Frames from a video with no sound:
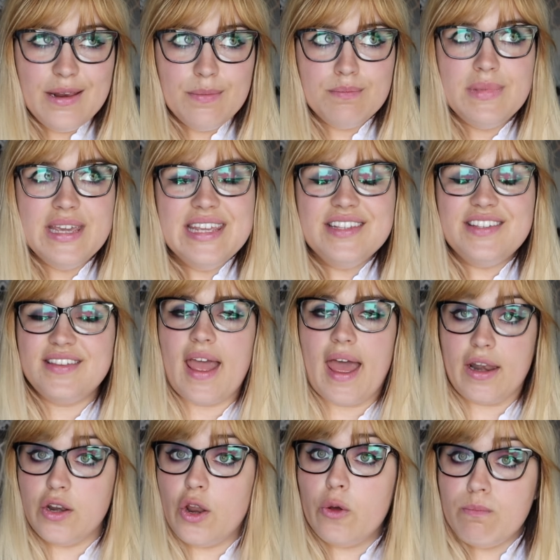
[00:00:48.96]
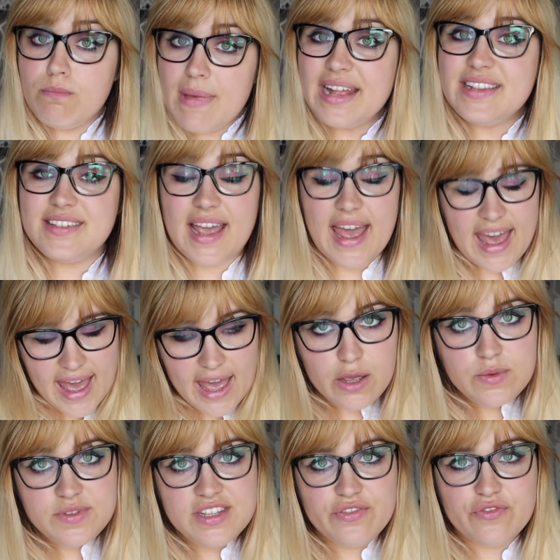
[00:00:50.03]
it means that no matter
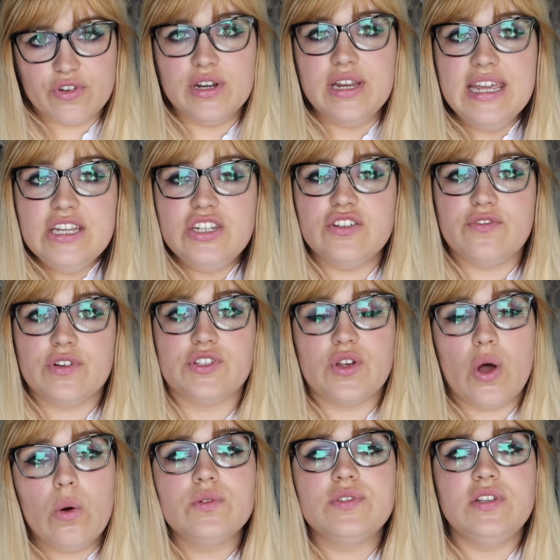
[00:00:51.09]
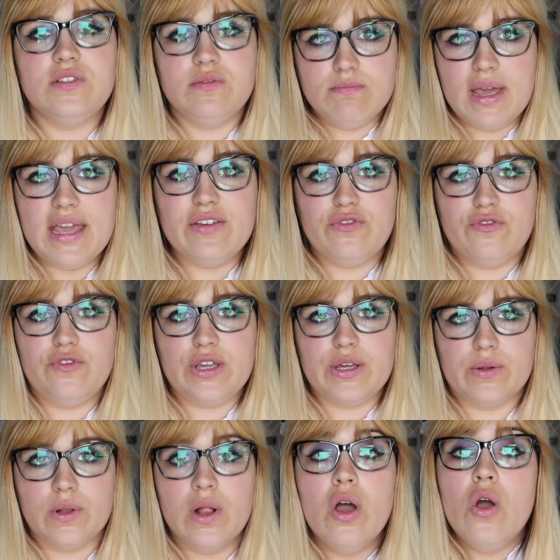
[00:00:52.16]
how different each of us alters may
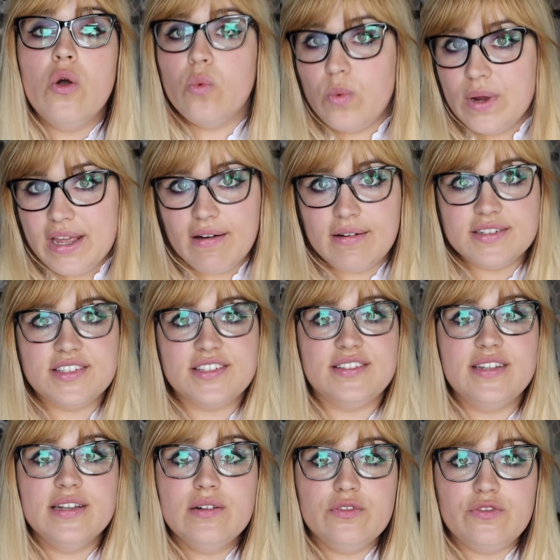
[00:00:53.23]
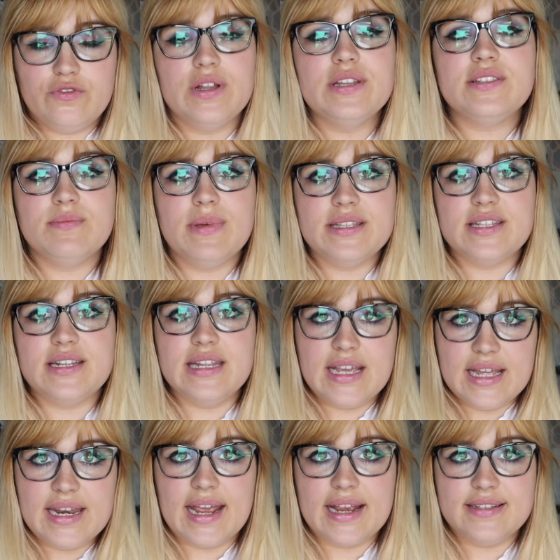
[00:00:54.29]
feel, we are still fundamentally
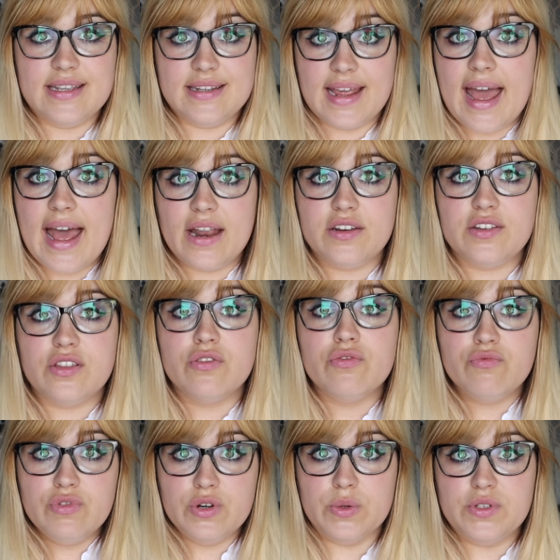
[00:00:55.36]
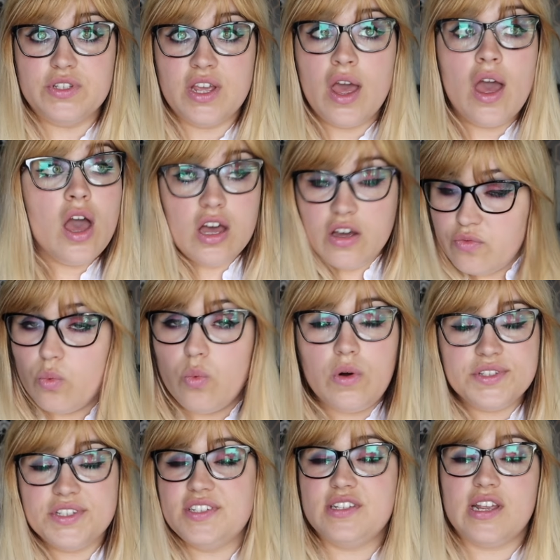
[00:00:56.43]
connected at the root of
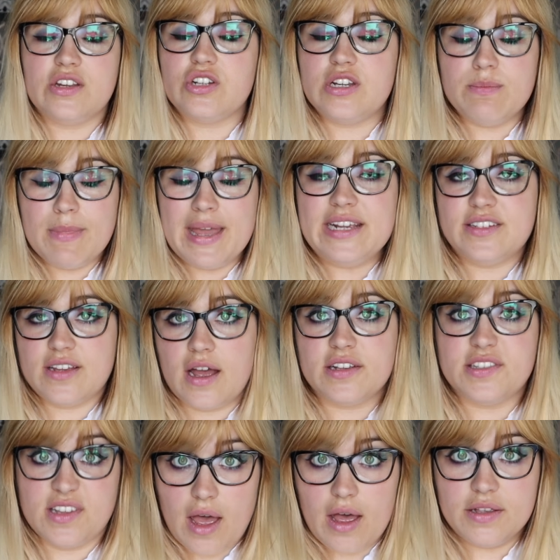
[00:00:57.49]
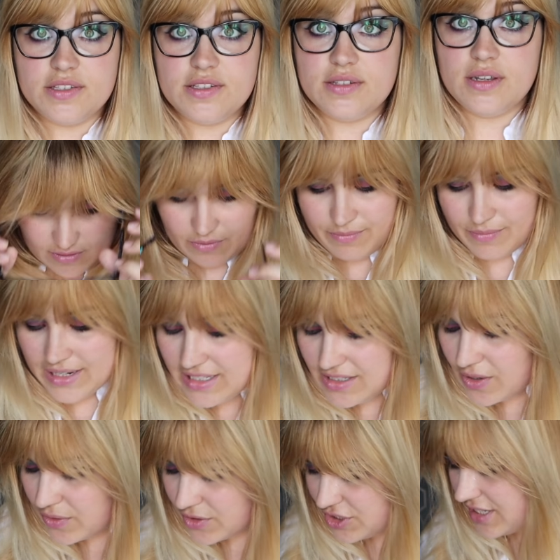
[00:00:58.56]
what essentially makes us us. Oh my
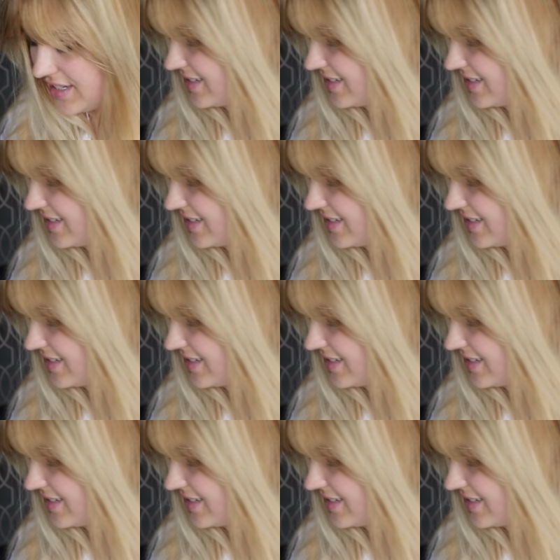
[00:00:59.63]
gosh,